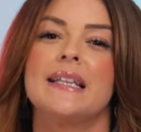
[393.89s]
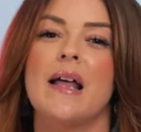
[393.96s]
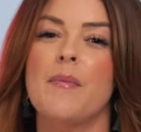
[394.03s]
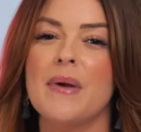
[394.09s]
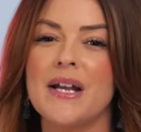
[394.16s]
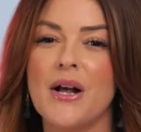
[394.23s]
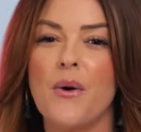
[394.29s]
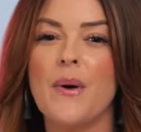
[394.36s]

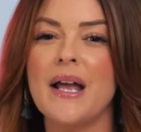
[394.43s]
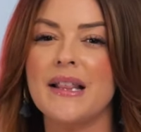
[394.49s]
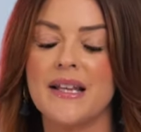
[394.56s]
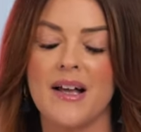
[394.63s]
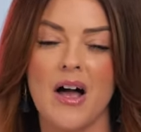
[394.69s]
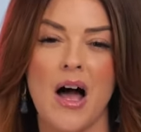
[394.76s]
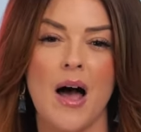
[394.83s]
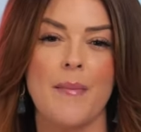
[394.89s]
let me know in
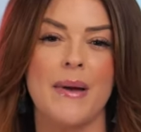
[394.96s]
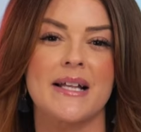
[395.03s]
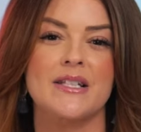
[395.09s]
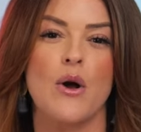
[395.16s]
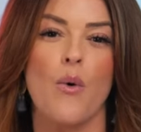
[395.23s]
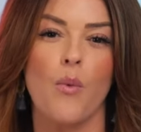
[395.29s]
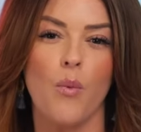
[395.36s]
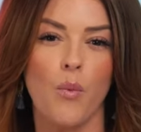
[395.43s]
the
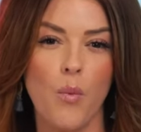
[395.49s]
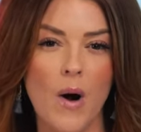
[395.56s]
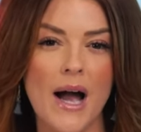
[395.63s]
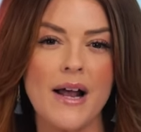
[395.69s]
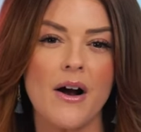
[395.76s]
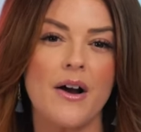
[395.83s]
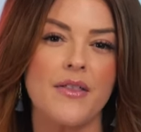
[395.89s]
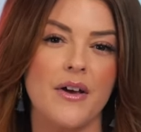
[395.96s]
comments
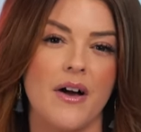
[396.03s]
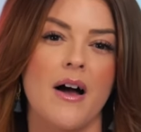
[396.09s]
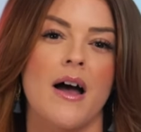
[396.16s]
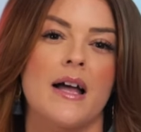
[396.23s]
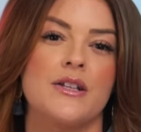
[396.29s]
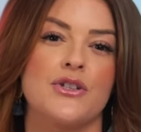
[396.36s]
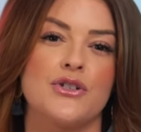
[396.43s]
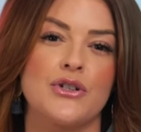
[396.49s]
what are the
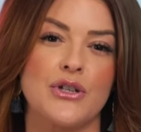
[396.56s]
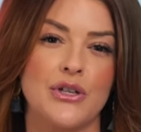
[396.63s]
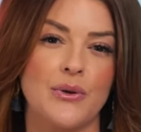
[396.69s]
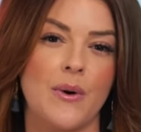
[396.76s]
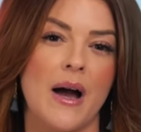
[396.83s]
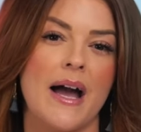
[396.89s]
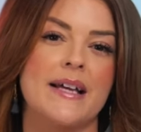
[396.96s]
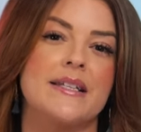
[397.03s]
cons to
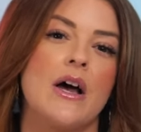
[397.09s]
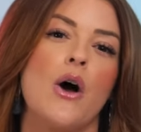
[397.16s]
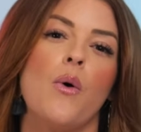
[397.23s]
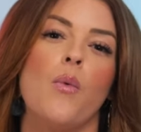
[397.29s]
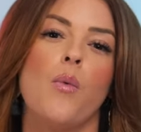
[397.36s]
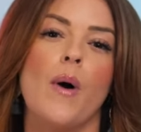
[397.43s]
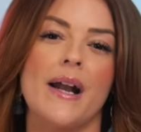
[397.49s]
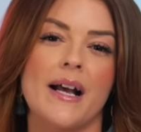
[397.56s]
you guys
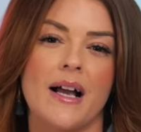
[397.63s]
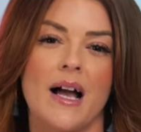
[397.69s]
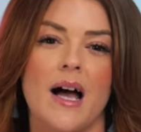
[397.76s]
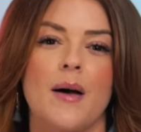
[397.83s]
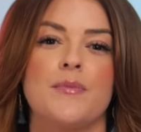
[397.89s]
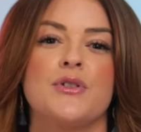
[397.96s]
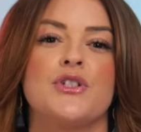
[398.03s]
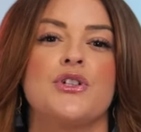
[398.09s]
when it
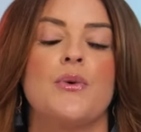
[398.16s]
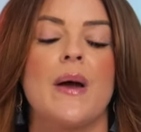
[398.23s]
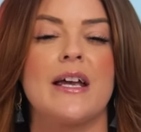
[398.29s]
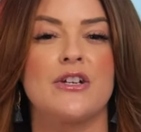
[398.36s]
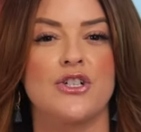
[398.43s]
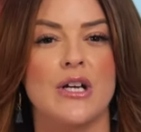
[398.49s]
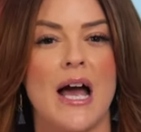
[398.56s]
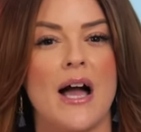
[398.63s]
comes to
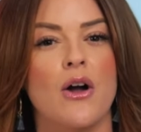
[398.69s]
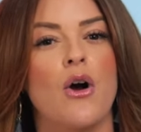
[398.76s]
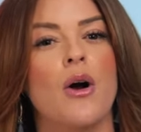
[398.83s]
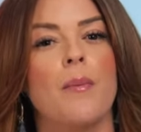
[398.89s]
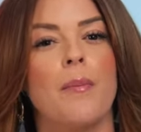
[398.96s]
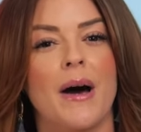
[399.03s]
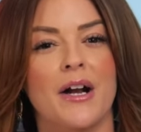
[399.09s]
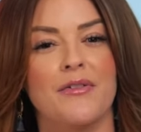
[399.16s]
a shag
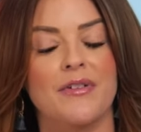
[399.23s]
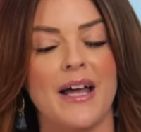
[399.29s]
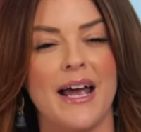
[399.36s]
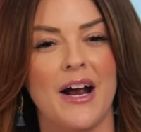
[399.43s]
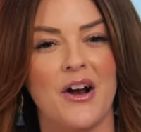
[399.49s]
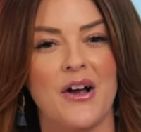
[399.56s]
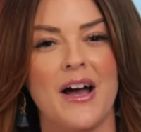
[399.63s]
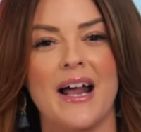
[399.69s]
or butterfly
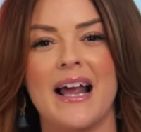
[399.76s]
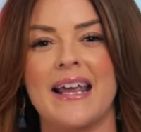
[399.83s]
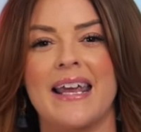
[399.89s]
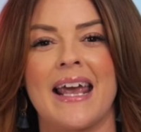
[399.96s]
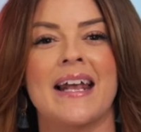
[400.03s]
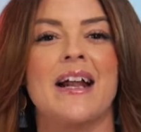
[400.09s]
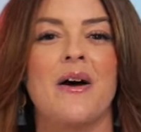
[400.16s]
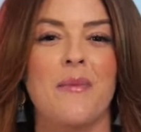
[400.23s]
haircut. I
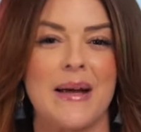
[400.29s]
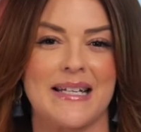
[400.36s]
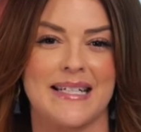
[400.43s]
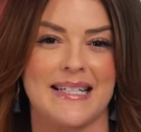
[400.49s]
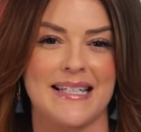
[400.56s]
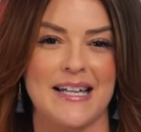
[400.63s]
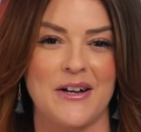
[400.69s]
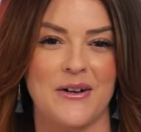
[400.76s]
cannot wait
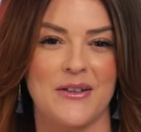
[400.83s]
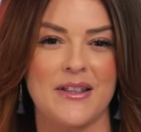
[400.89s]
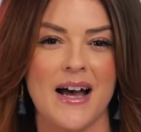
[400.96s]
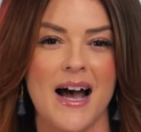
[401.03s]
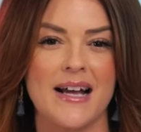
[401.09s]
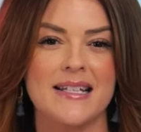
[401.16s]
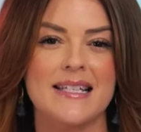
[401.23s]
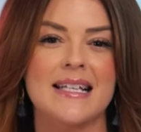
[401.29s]
to see your
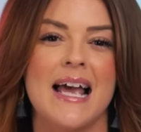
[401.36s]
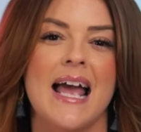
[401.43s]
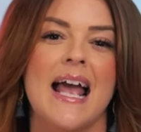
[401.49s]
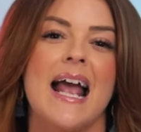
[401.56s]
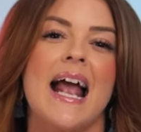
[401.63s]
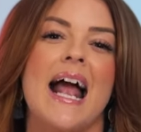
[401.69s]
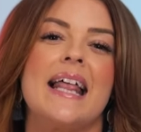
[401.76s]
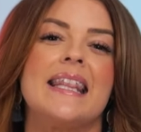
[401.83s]
thoughts.
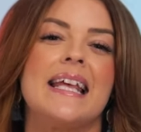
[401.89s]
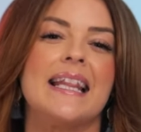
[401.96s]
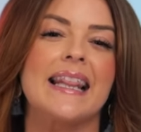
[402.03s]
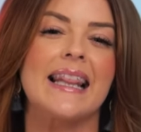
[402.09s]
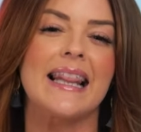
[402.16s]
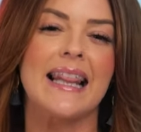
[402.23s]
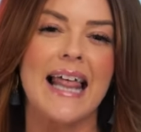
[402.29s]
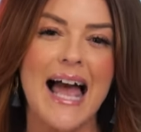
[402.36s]
And
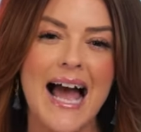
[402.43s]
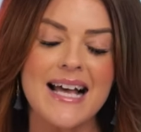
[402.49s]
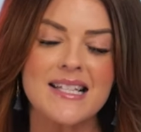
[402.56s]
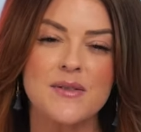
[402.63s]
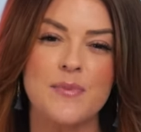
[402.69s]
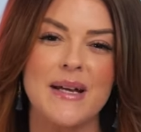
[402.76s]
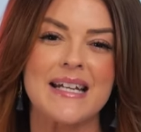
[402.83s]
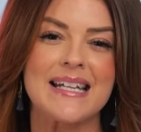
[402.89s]
then
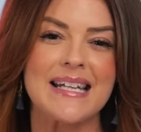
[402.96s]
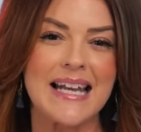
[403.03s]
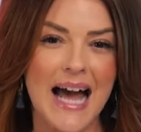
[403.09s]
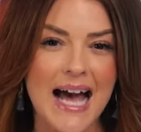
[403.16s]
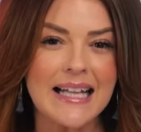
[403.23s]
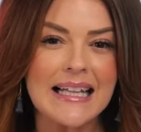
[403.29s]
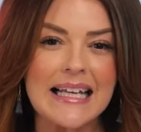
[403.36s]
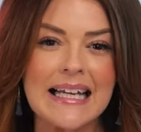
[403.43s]
last but
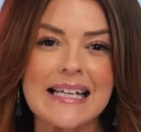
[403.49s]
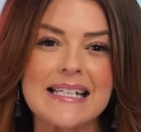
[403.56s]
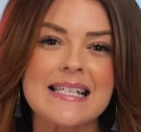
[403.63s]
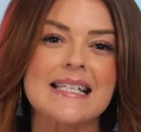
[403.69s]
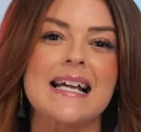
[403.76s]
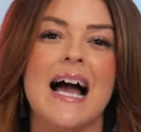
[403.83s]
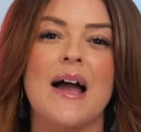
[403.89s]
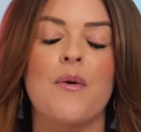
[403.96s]
not
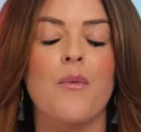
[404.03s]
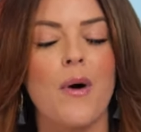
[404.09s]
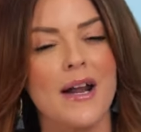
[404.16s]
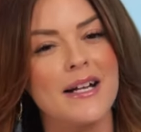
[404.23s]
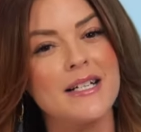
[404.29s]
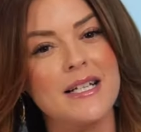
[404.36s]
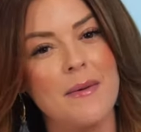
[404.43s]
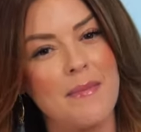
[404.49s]
least, I
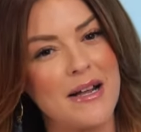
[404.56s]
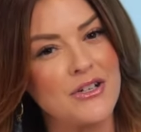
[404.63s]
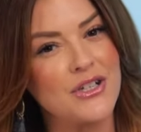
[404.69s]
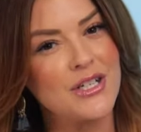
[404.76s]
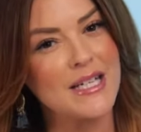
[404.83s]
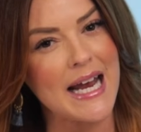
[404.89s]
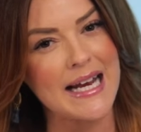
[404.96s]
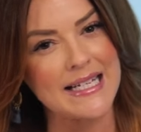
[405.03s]
wanted to
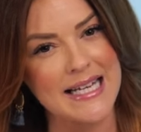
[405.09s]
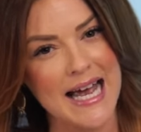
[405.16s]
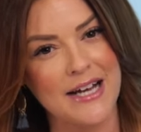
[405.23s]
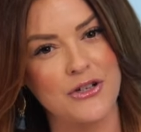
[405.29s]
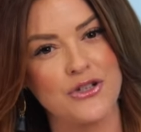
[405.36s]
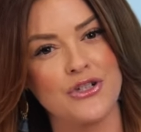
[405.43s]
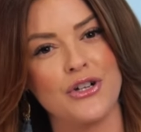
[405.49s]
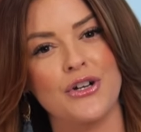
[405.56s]
mention a
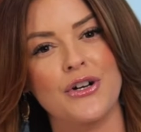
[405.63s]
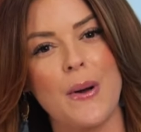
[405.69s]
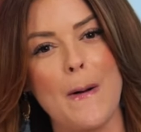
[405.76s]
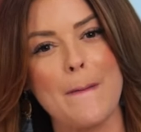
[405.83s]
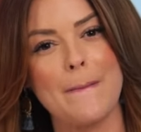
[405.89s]
textured